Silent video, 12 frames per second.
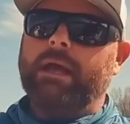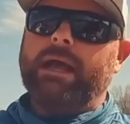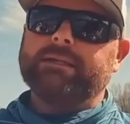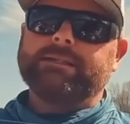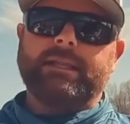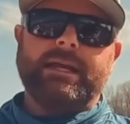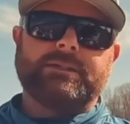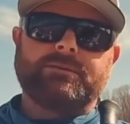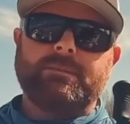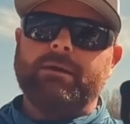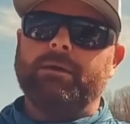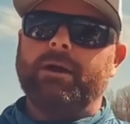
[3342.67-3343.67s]
S L X
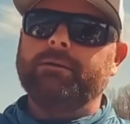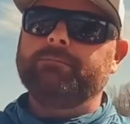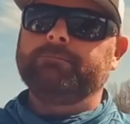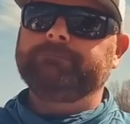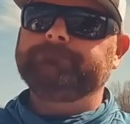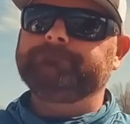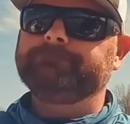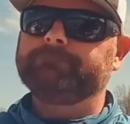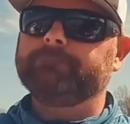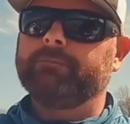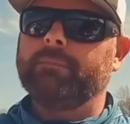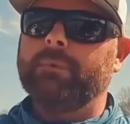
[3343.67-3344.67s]
swim bait rod.
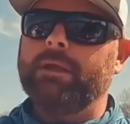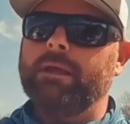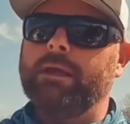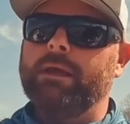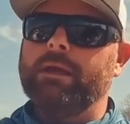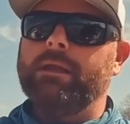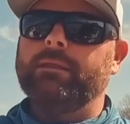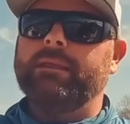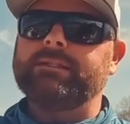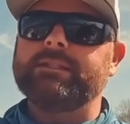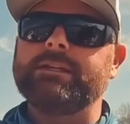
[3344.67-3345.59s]
This